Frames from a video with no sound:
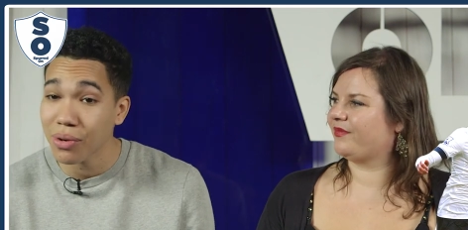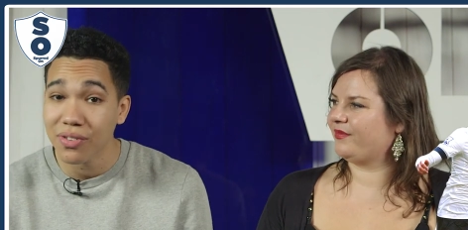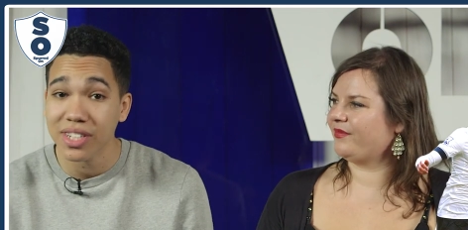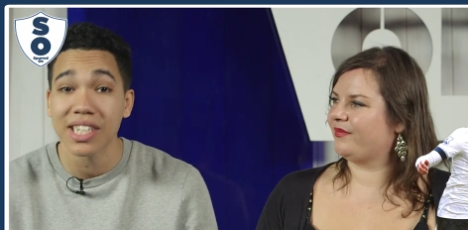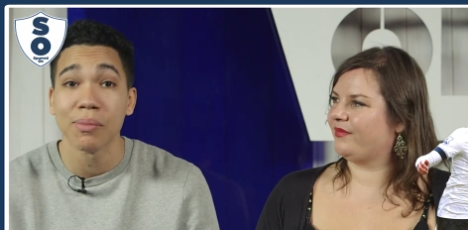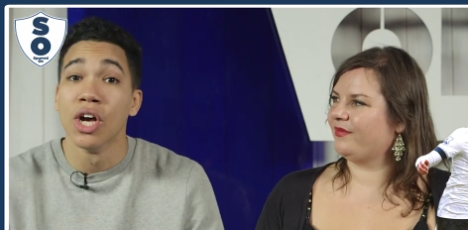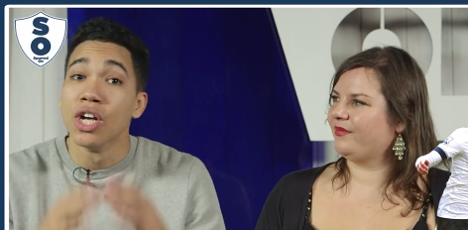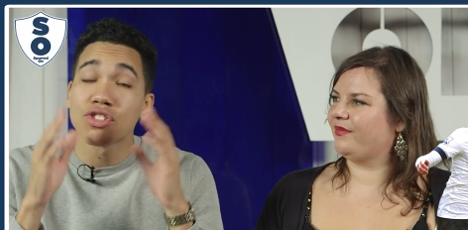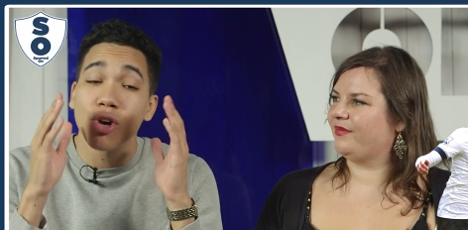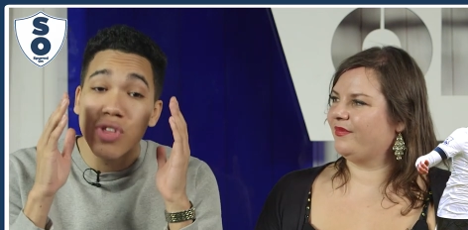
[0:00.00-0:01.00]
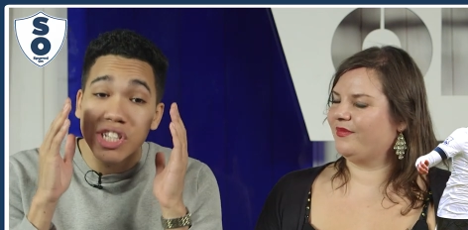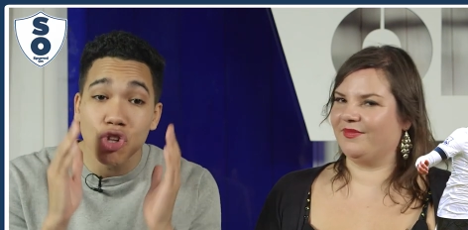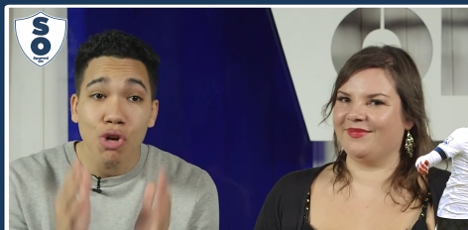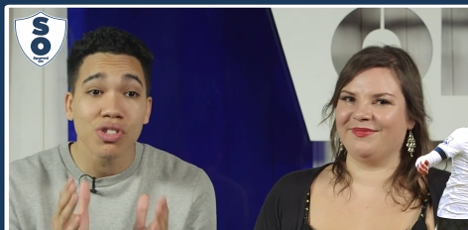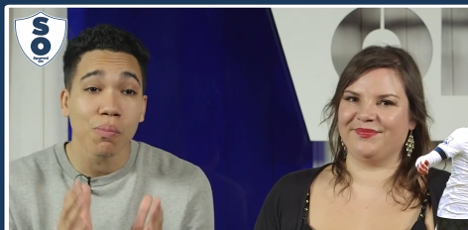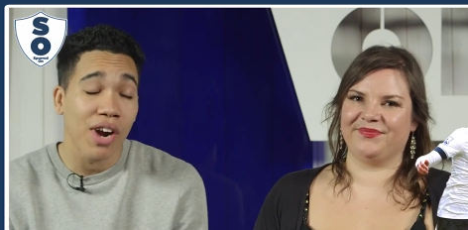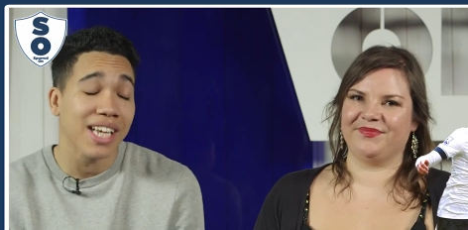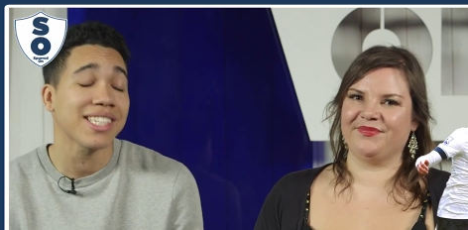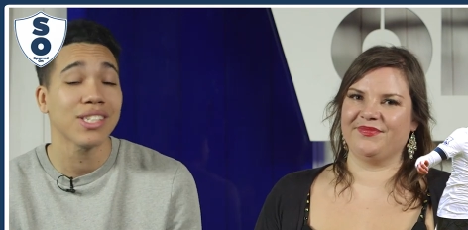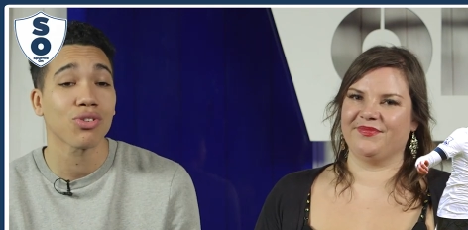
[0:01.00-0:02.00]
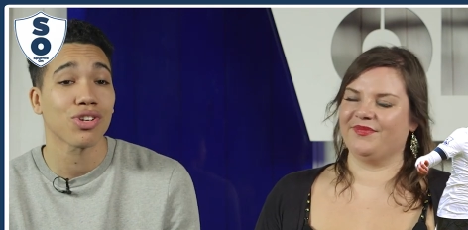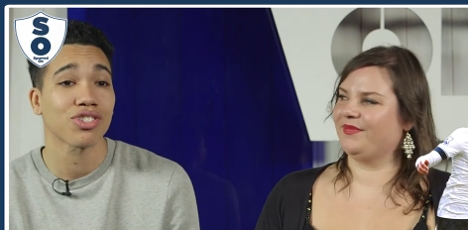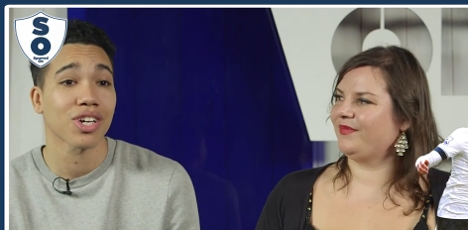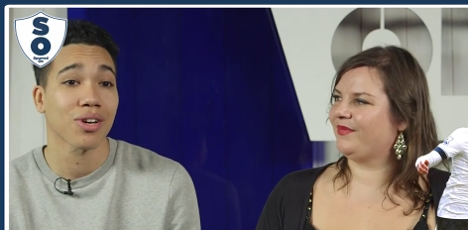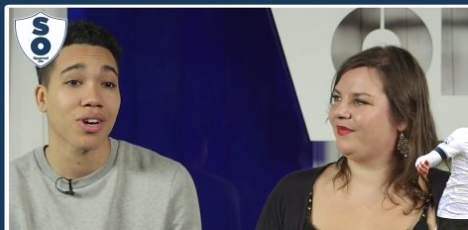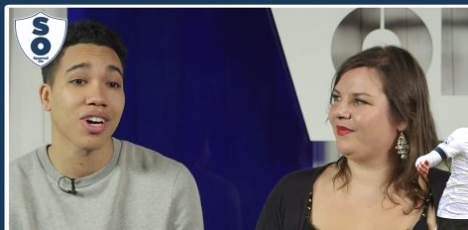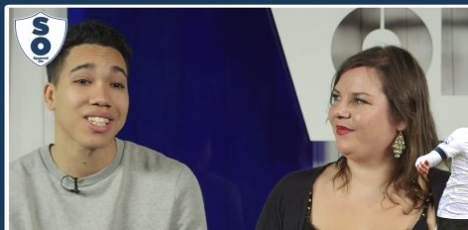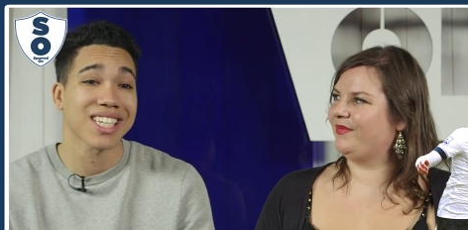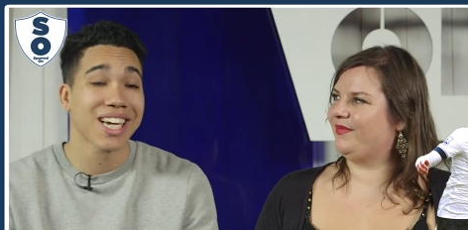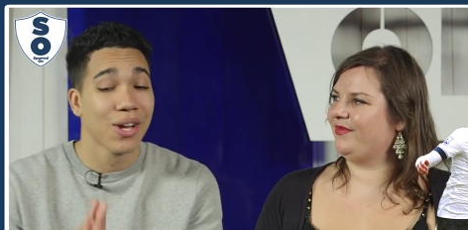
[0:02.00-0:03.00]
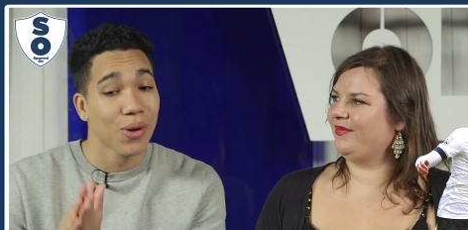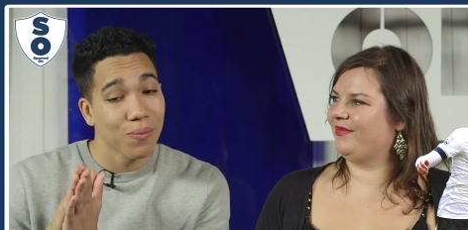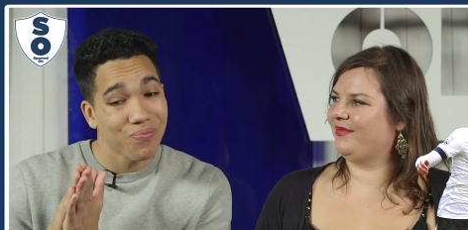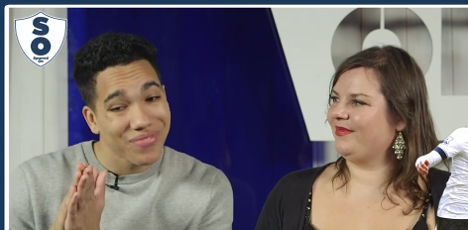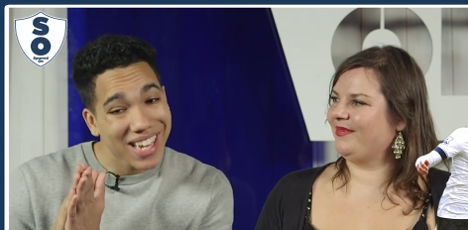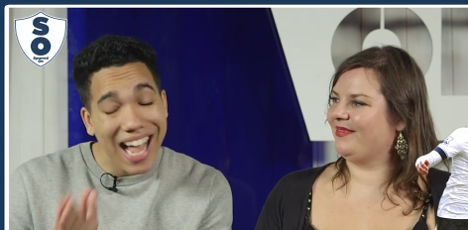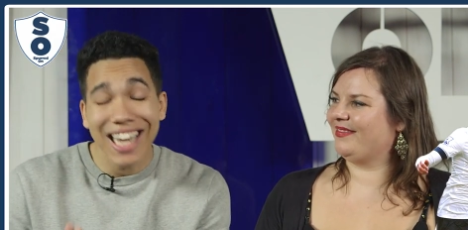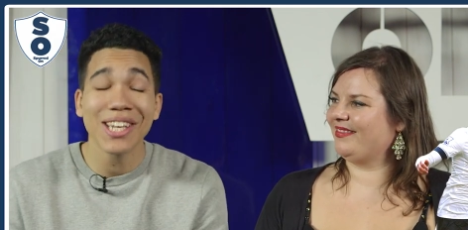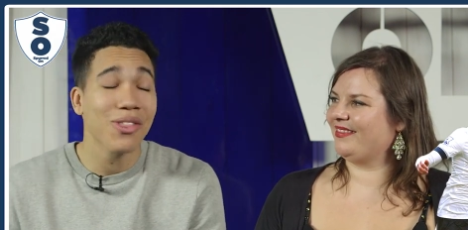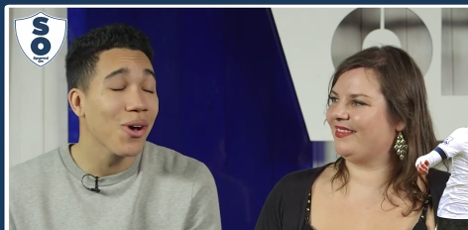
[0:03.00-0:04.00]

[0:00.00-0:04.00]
Speaker 1: one for the team. So there's no surprise he's on those yellow cards. Mm. Alli,